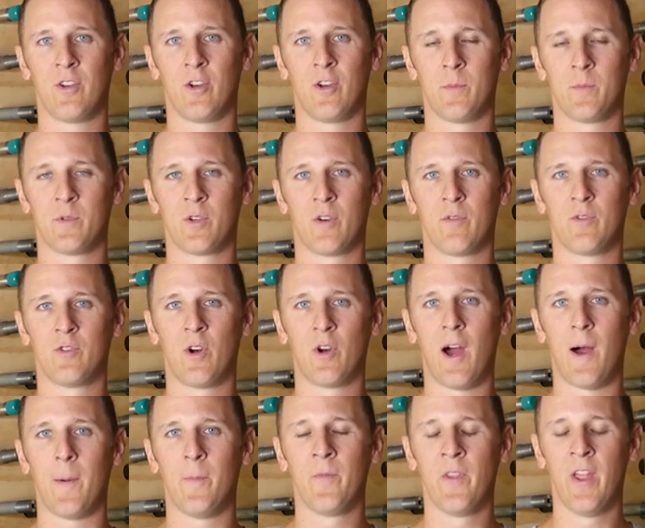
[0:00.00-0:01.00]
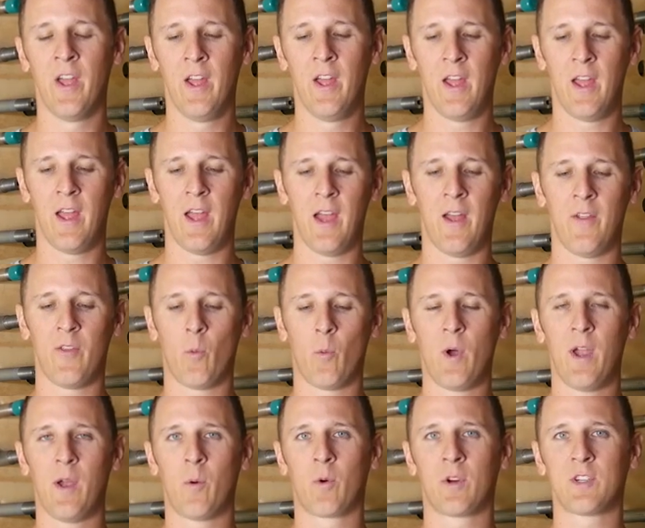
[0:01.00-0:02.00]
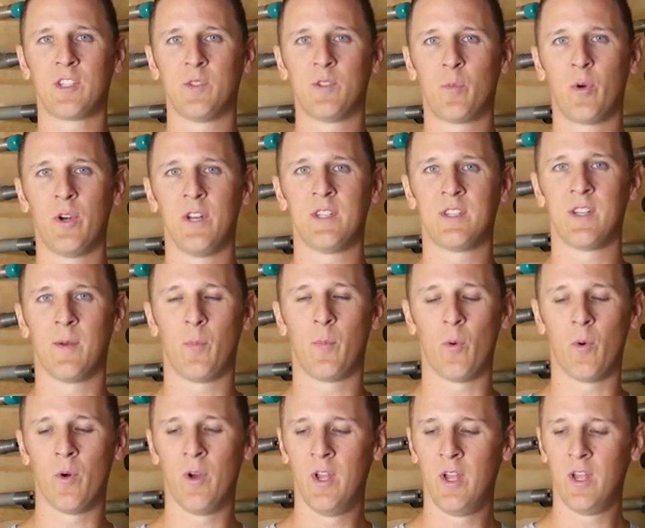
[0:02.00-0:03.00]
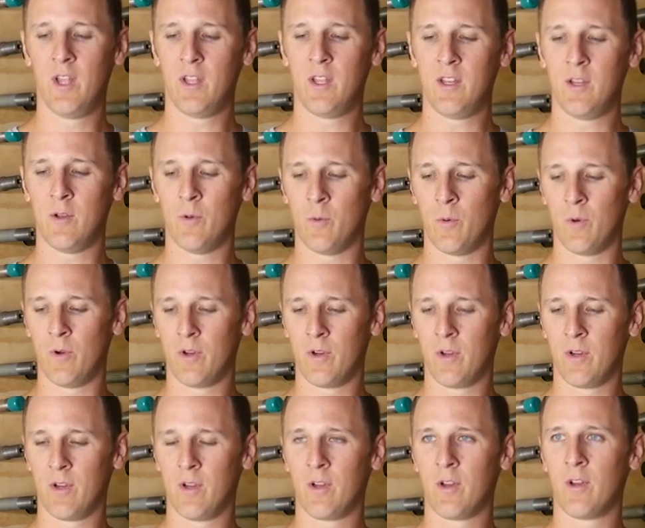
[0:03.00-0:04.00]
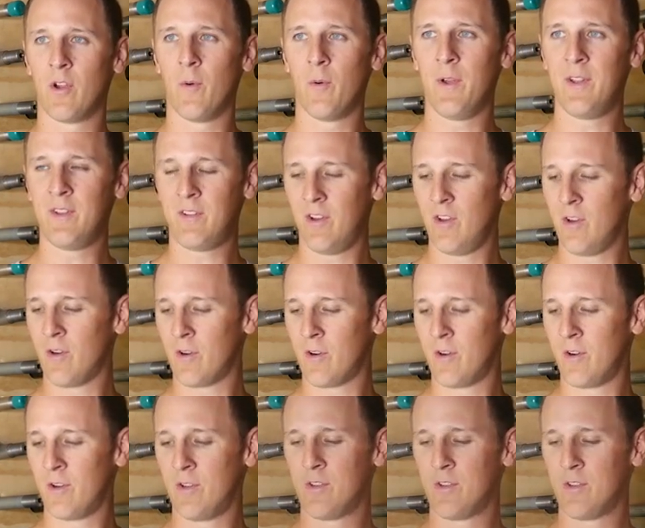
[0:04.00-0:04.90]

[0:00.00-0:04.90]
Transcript: your observed drop. And the way it works is pretty simple. You go into your